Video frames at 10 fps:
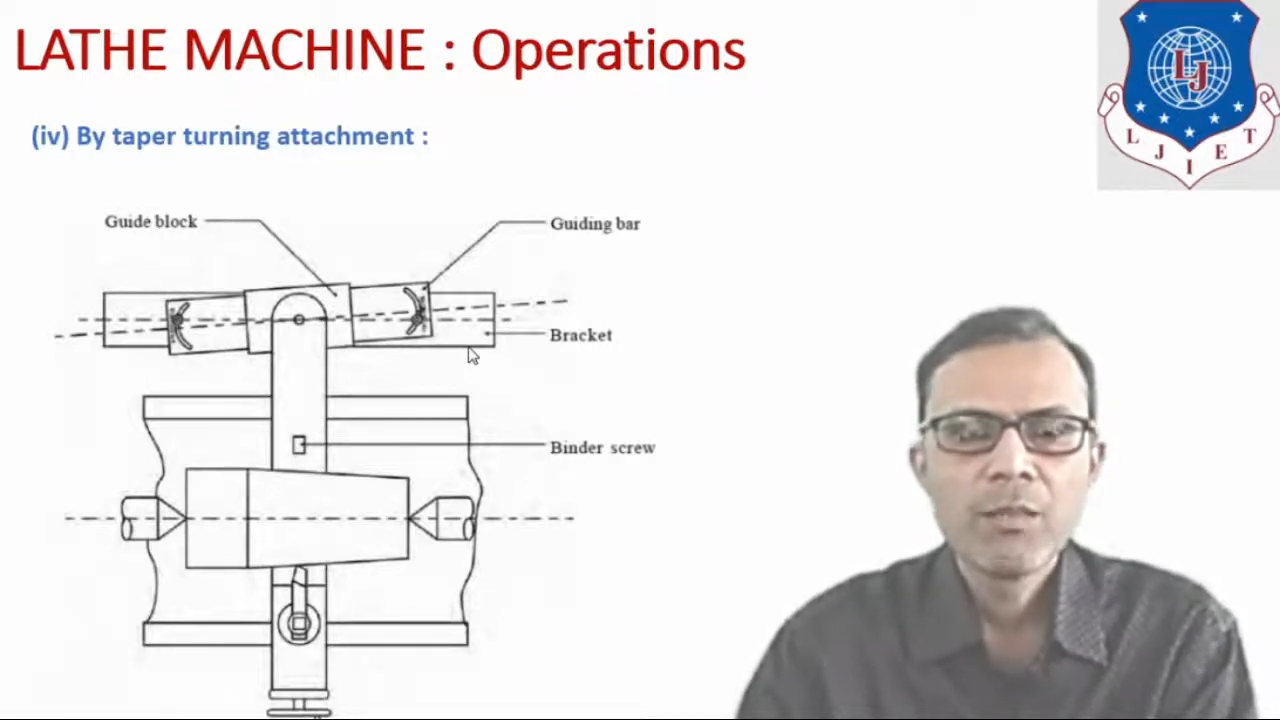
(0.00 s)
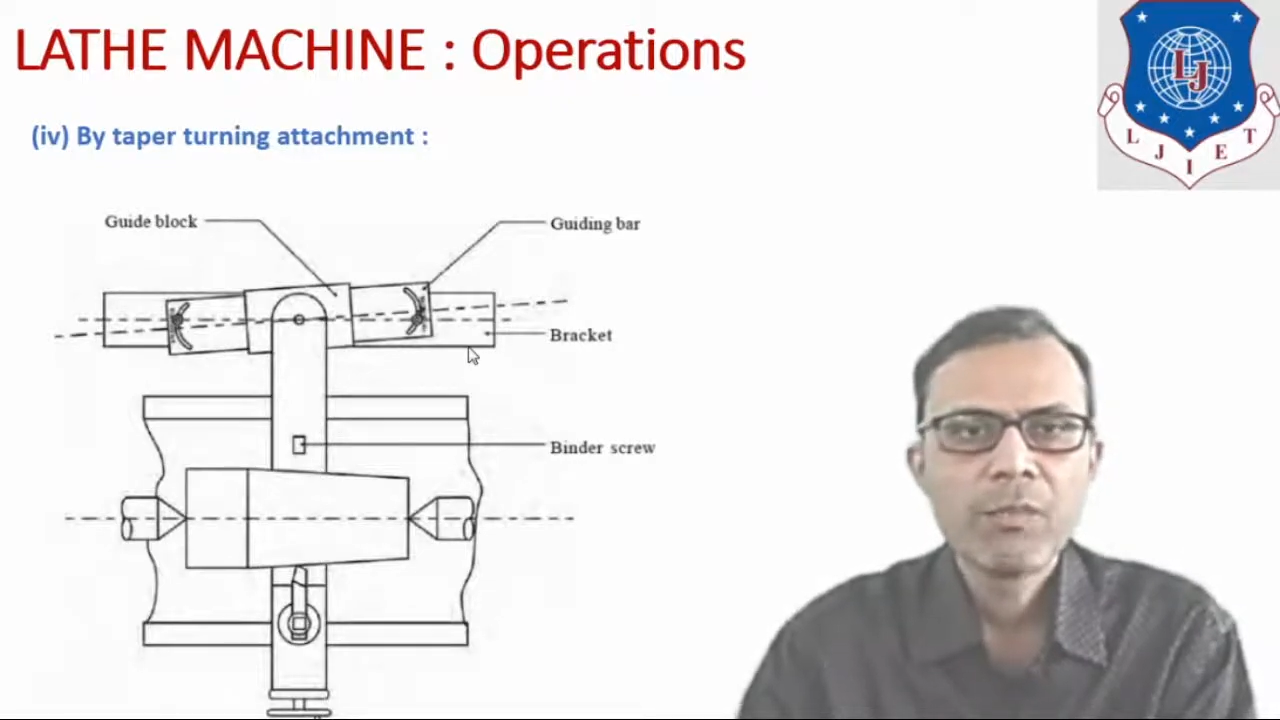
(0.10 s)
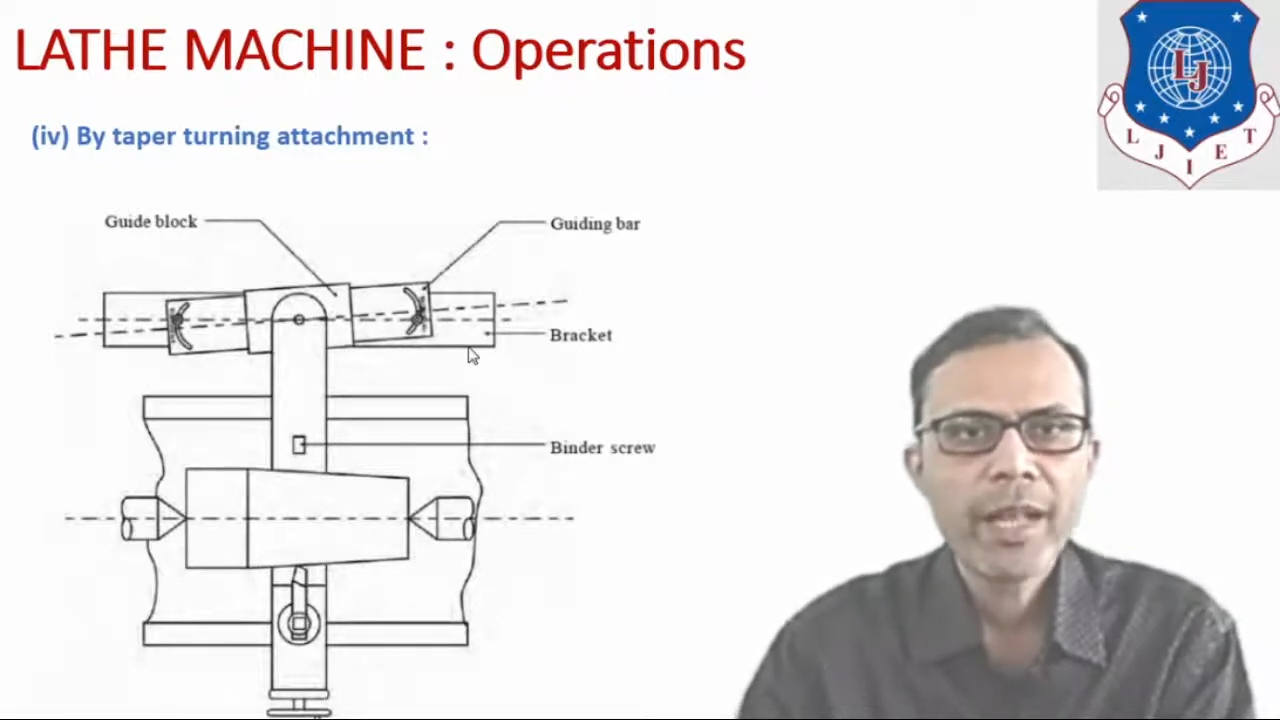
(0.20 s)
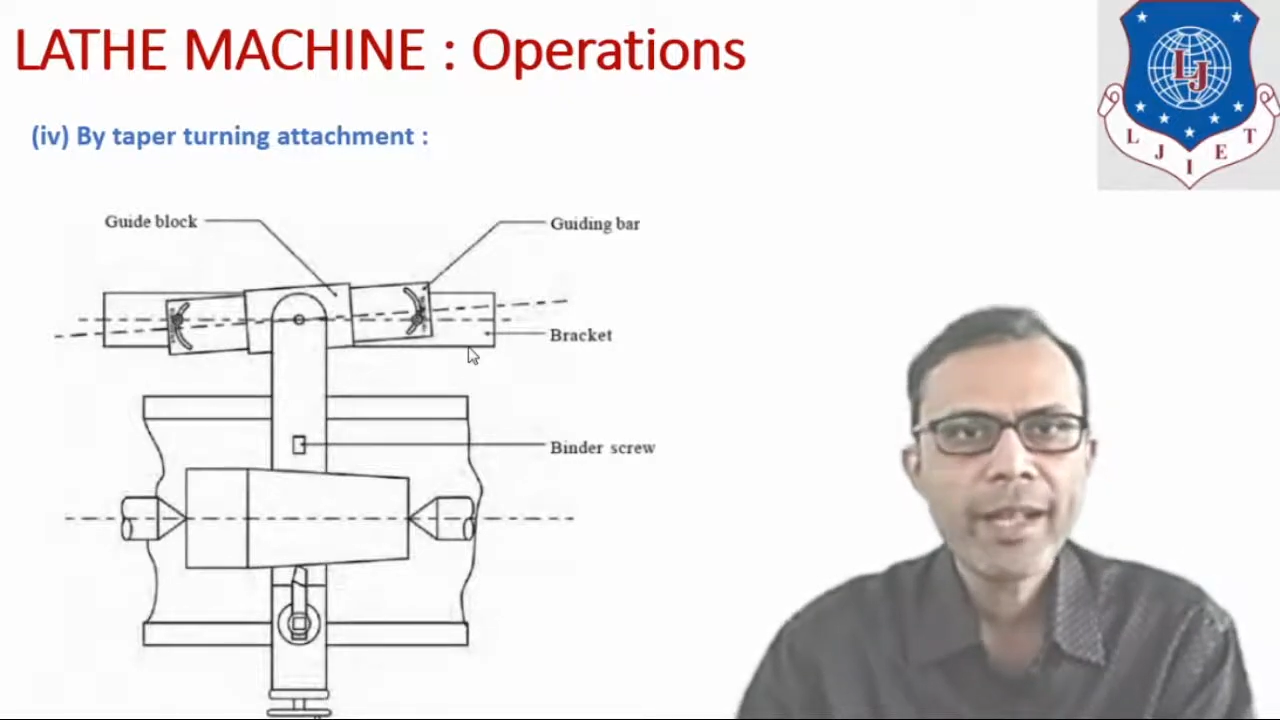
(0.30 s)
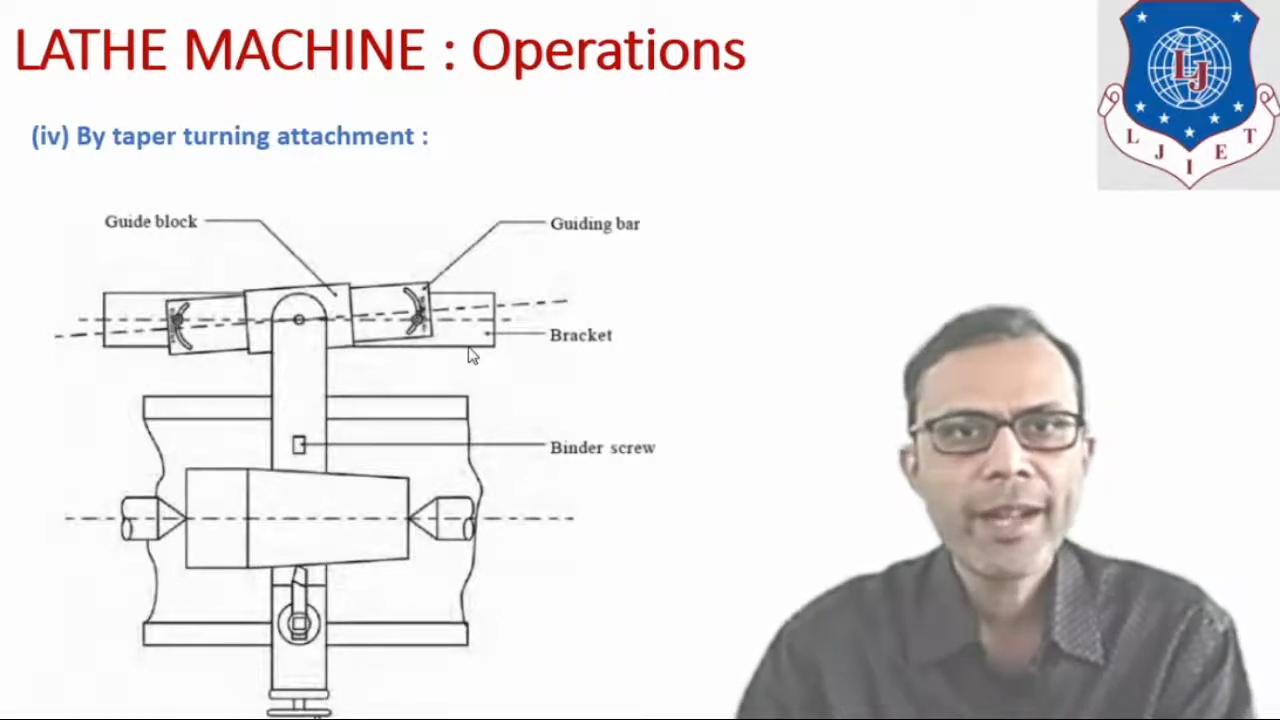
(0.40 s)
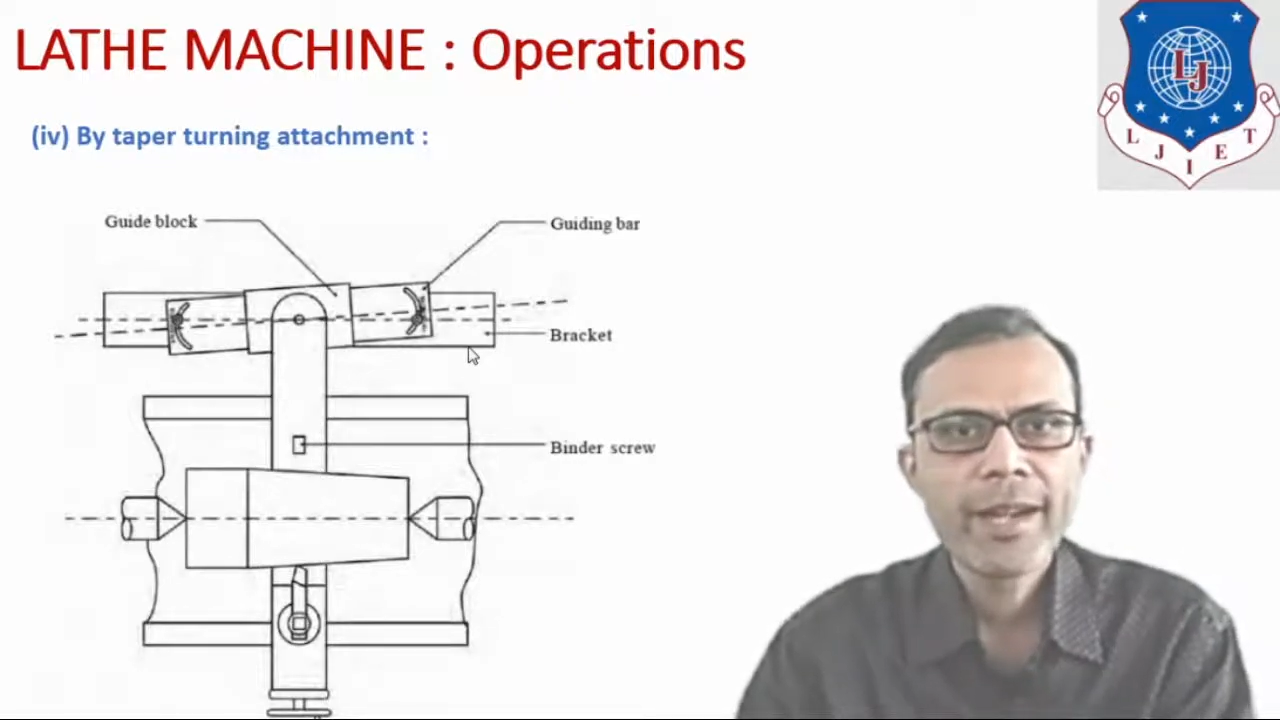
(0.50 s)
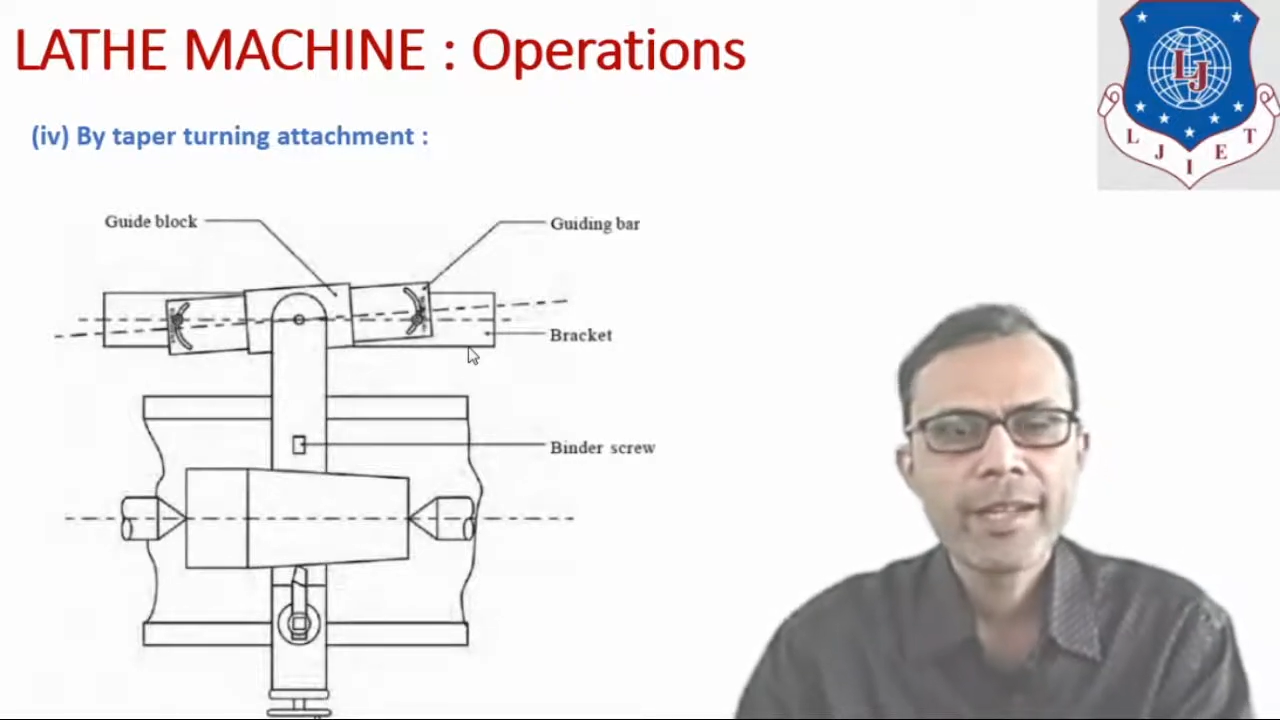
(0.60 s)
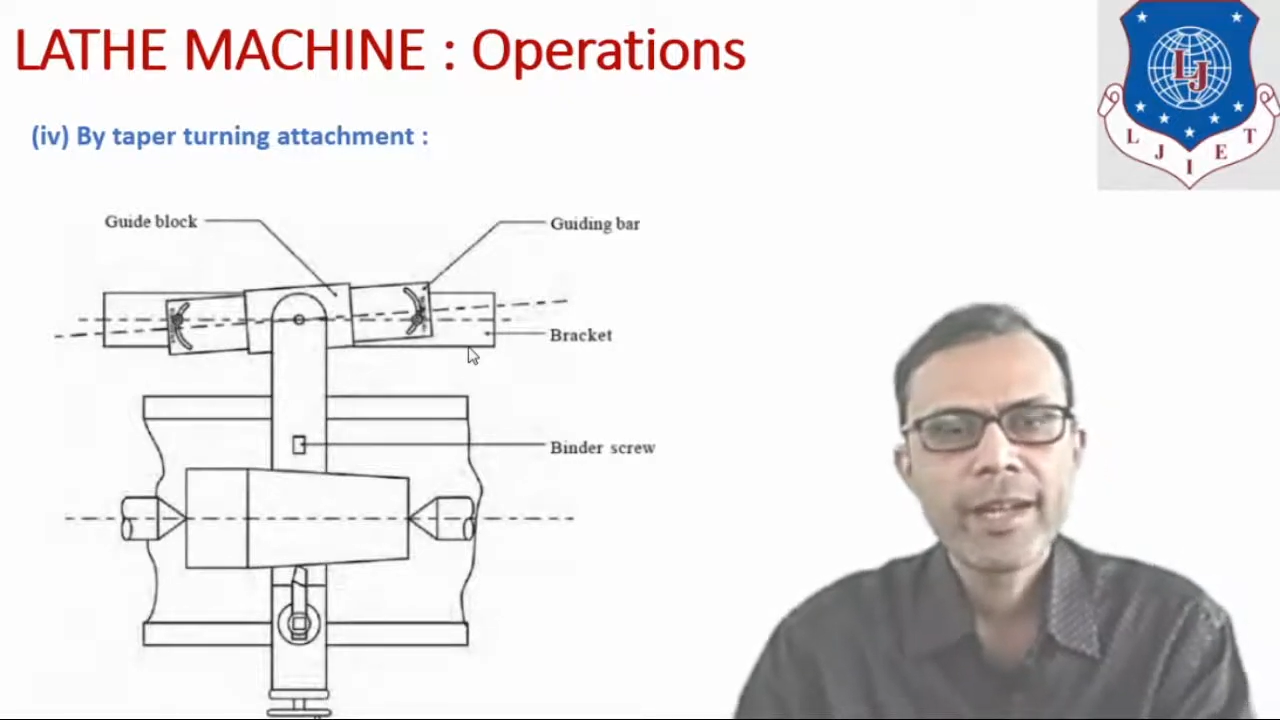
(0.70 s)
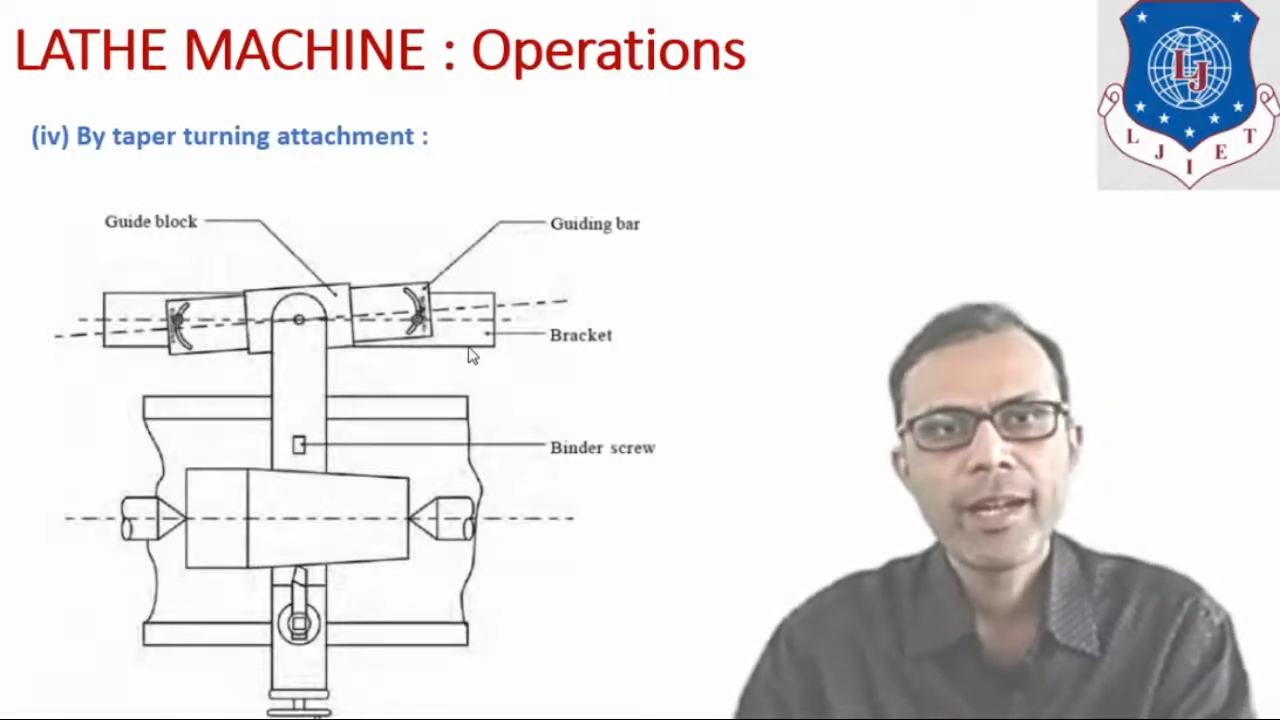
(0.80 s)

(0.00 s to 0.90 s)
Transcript: bracket